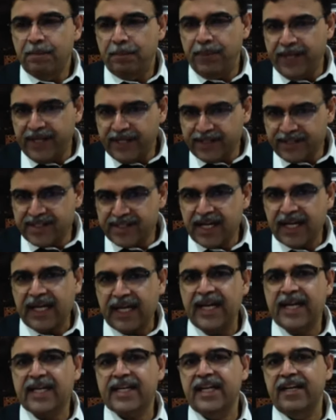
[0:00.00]
Please
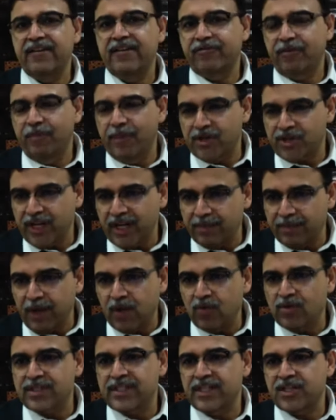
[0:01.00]
collect information
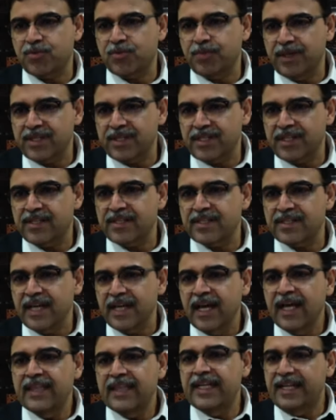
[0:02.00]
about such
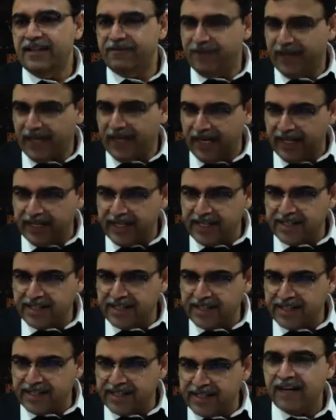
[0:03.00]
persons, the difficulties
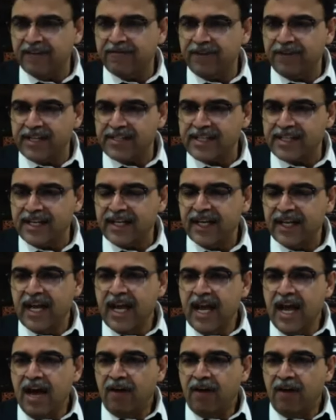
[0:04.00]
that they are facing,